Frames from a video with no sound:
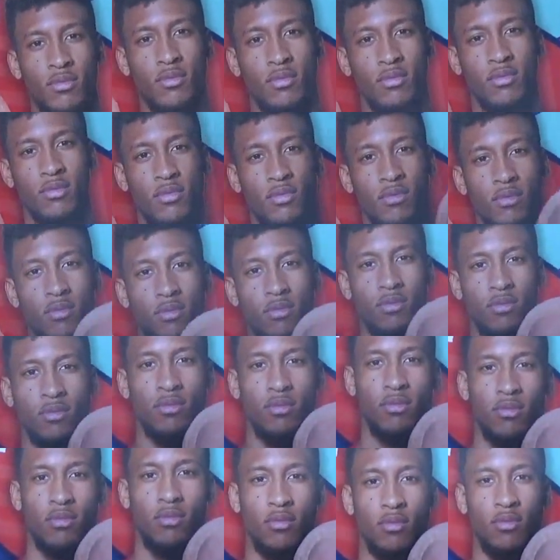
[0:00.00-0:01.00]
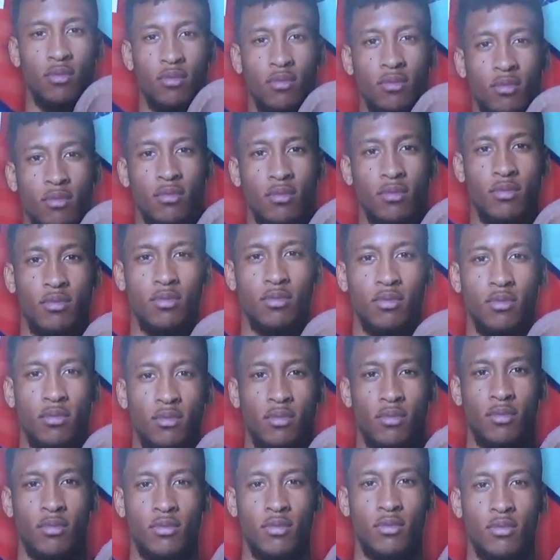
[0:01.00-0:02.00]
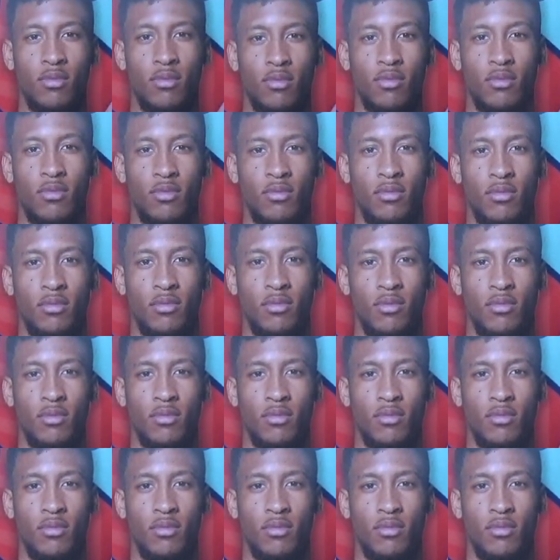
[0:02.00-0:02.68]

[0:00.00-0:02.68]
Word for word: on the stickers. Coman for